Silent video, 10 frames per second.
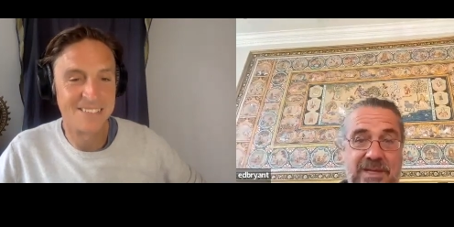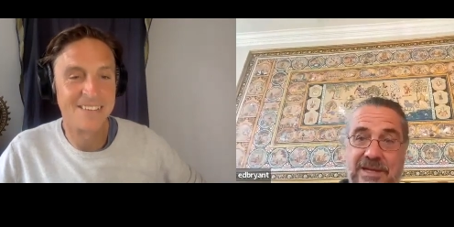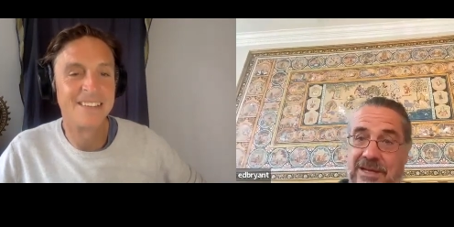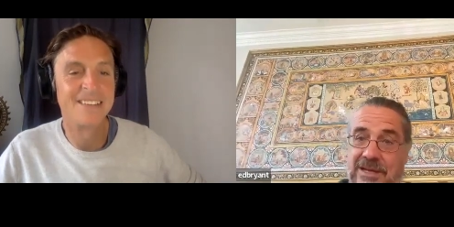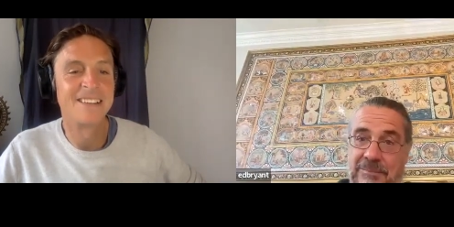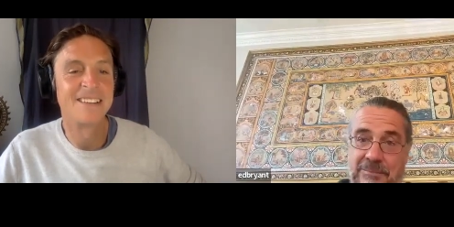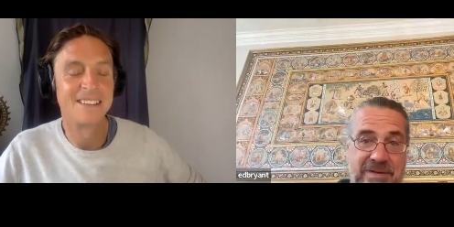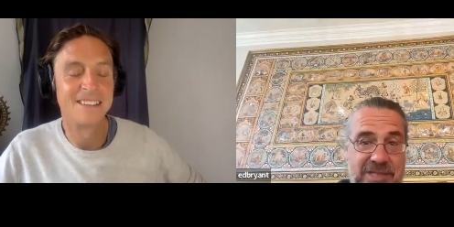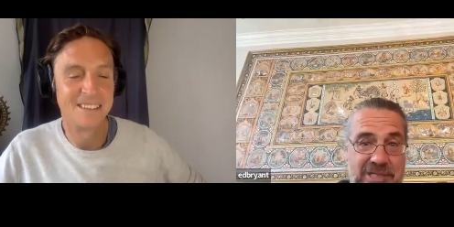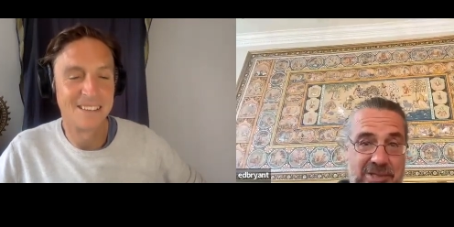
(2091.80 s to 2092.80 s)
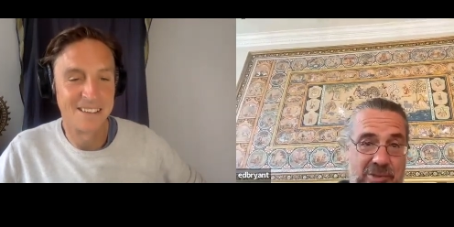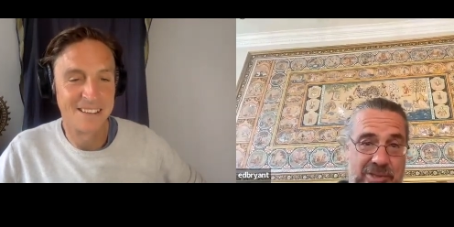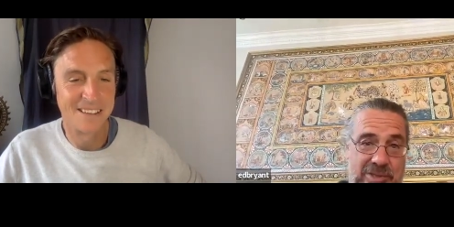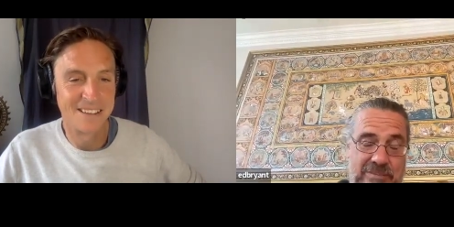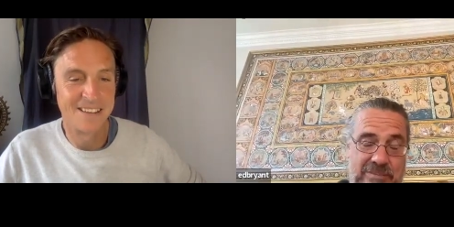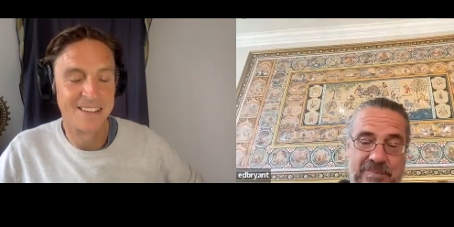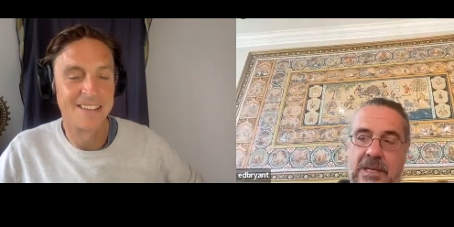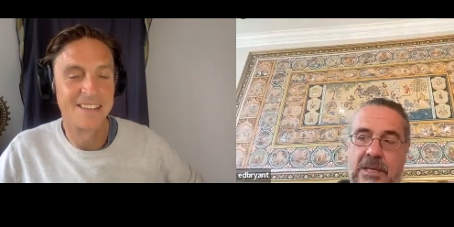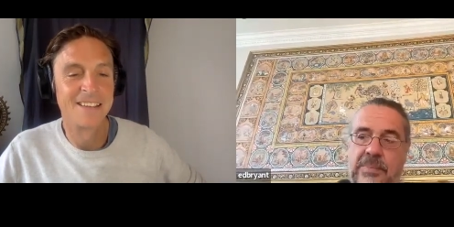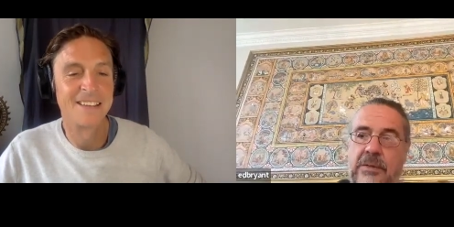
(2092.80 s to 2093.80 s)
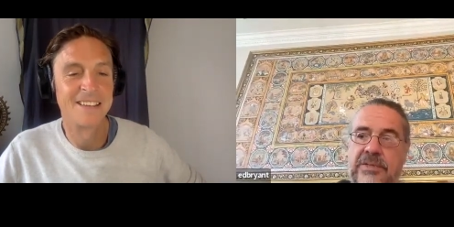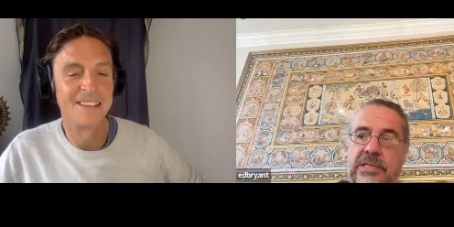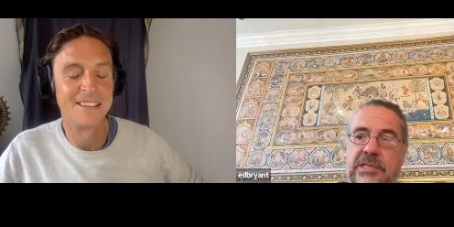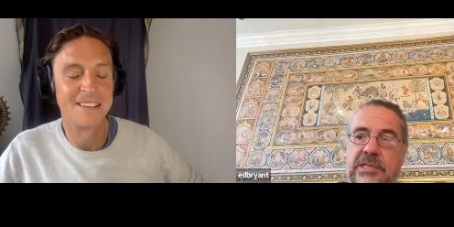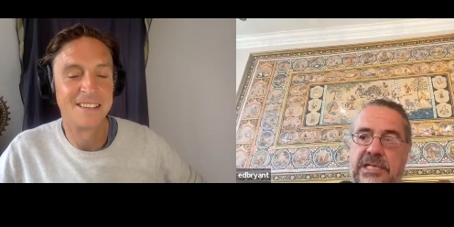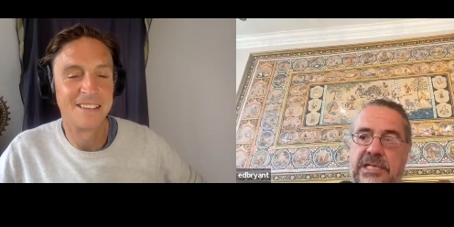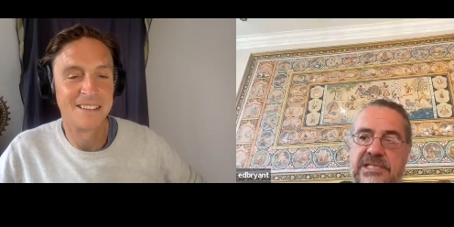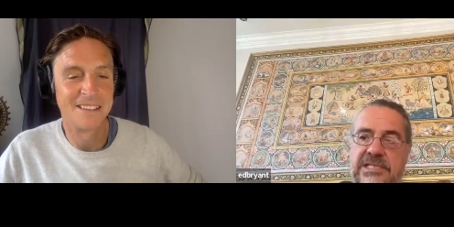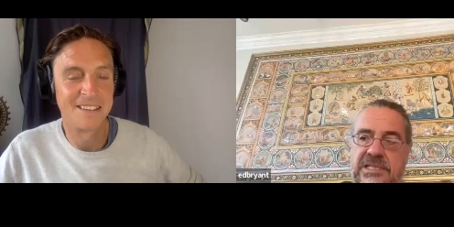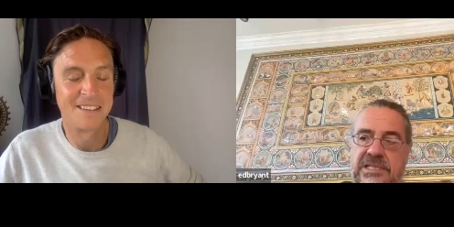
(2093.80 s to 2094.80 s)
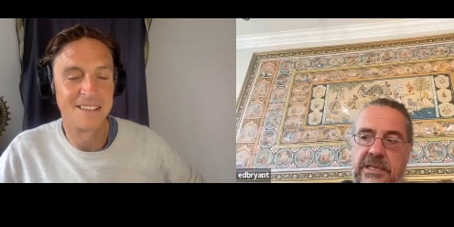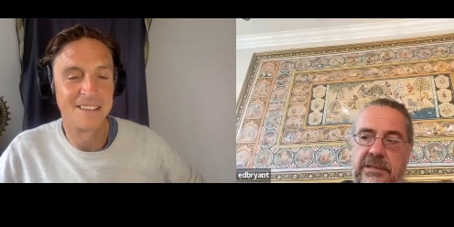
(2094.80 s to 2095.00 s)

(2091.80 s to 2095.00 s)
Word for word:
Speaker 1: right. everything going on. But I would nonetheless say